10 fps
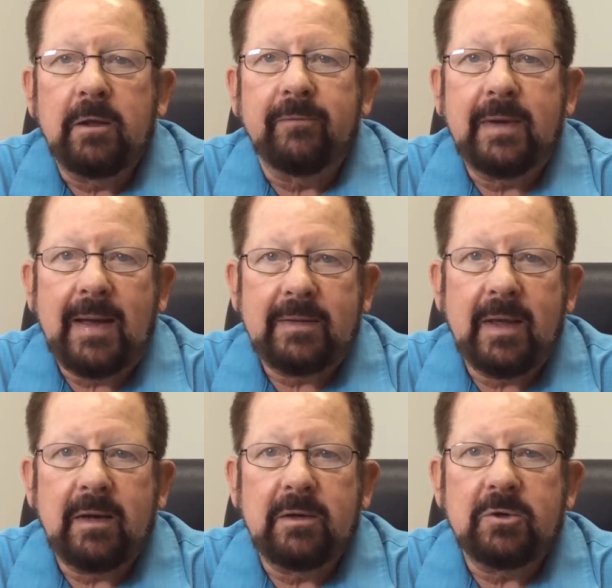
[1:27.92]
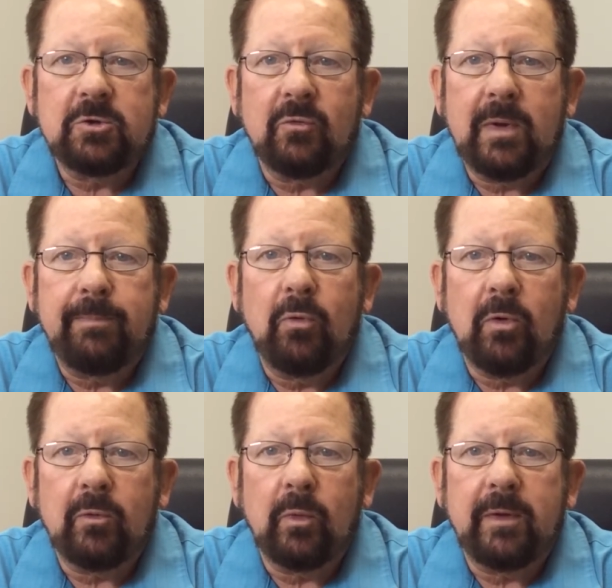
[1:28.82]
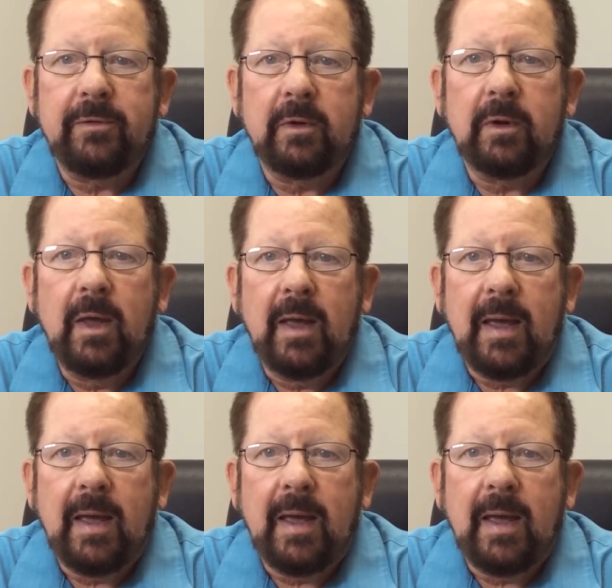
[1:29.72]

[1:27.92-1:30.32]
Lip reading: You've got that initial report with you,